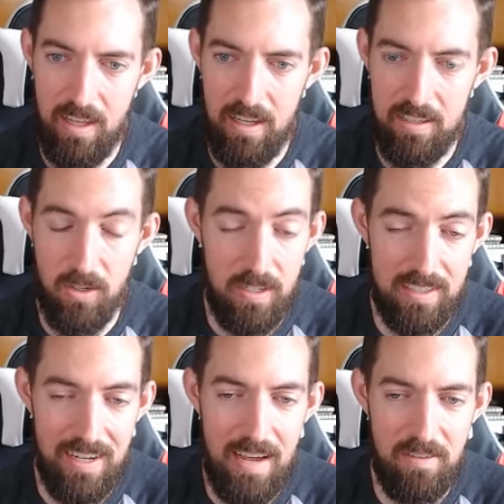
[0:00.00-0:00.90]
So it
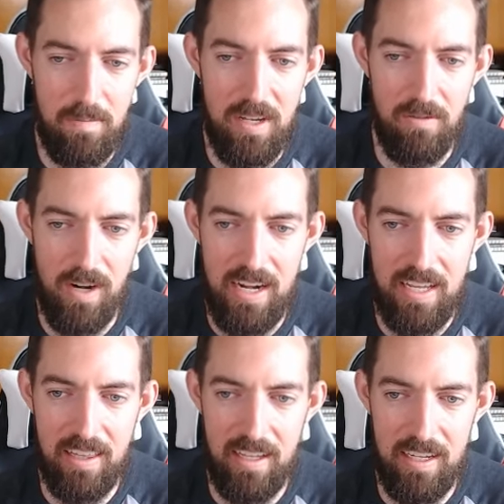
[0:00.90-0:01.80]
doesn't have to be over
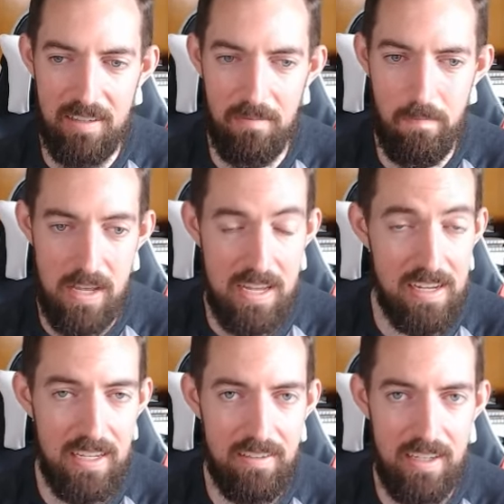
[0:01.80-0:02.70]
anything
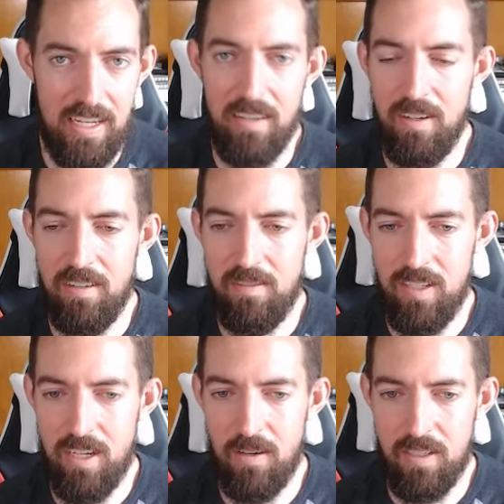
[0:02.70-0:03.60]
big either.
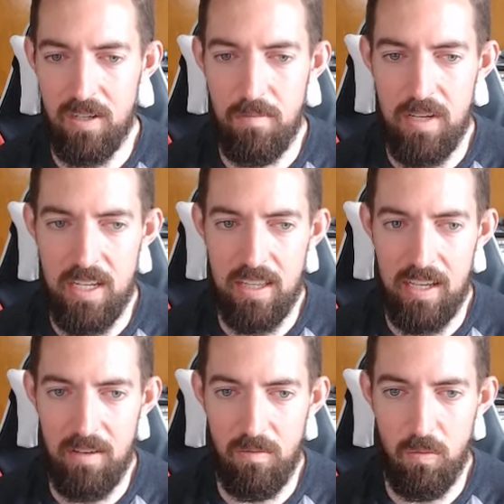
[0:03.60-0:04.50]
It could be
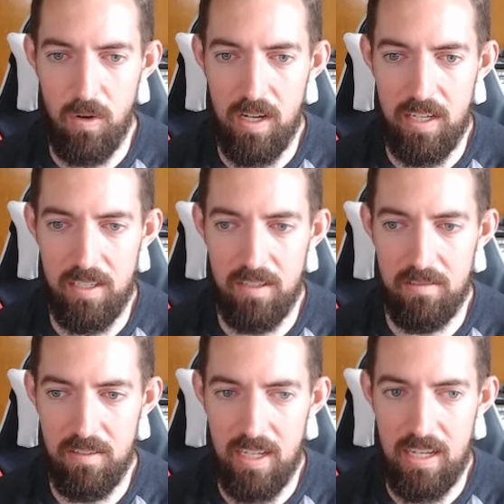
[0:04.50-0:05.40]
that one
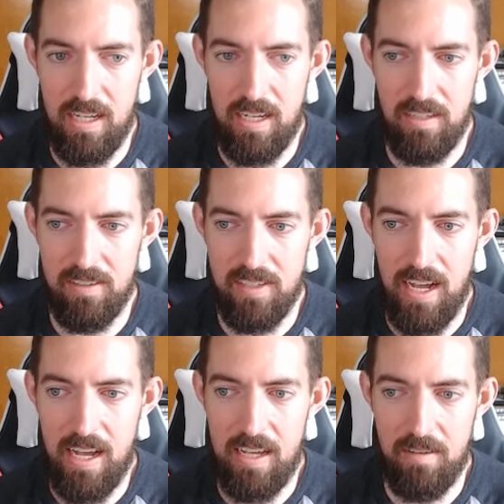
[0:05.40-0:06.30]

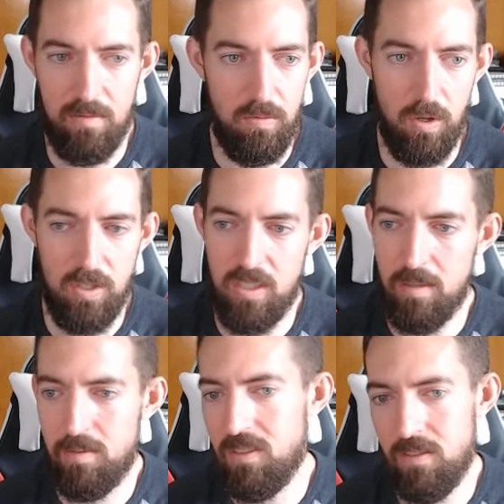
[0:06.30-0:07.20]
side
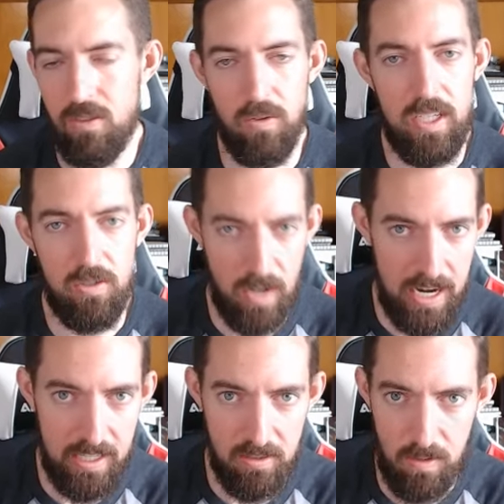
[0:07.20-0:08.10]
worships green
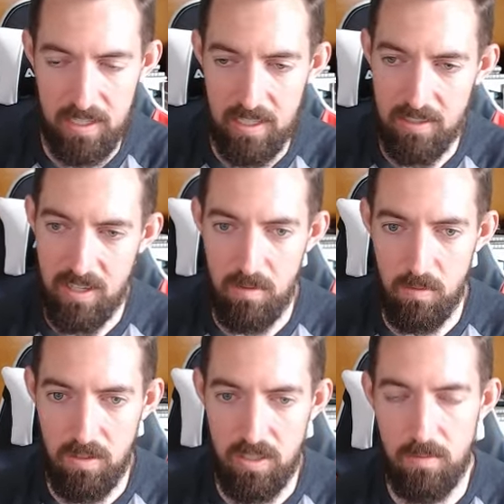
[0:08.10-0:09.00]
dragons while the other side worships